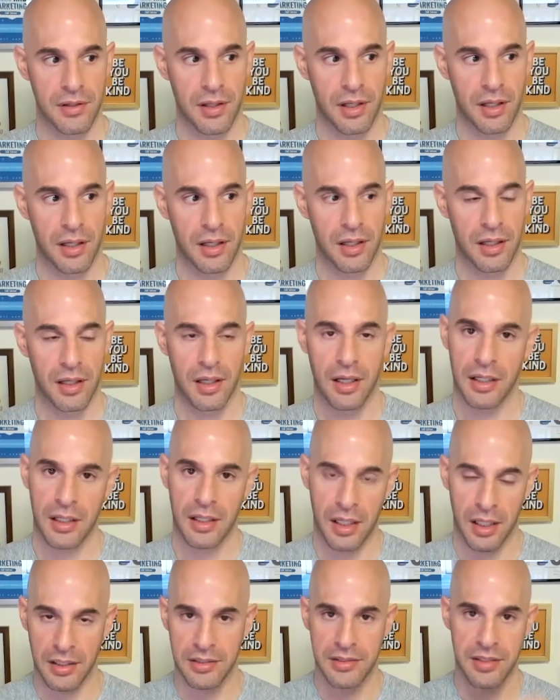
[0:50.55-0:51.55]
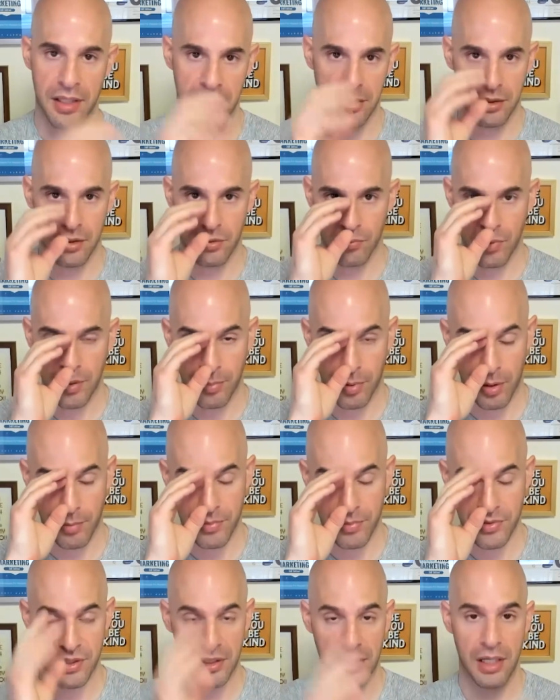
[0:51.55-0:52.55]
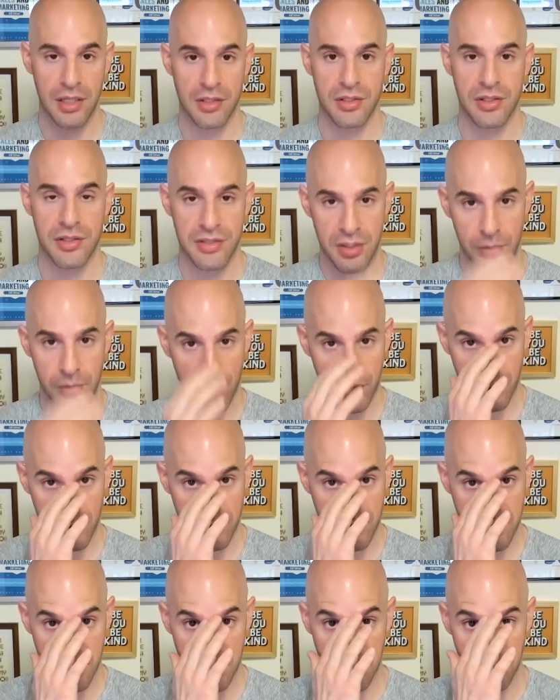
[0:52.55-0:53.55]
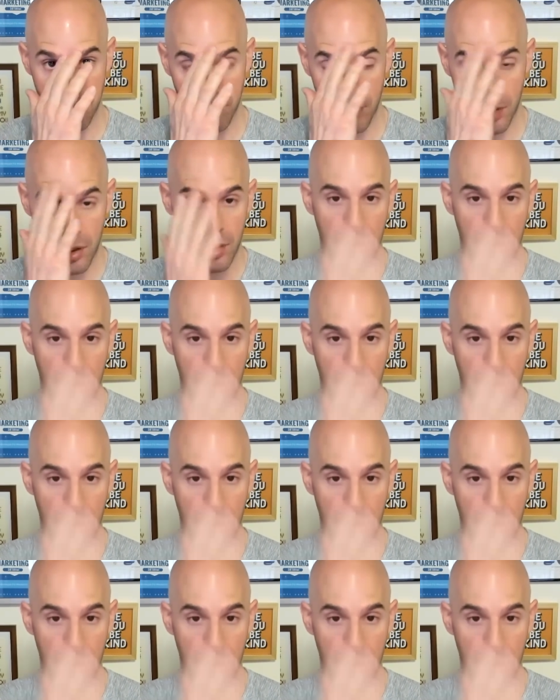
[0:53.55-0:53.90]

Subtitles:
a content repurposing agency with our team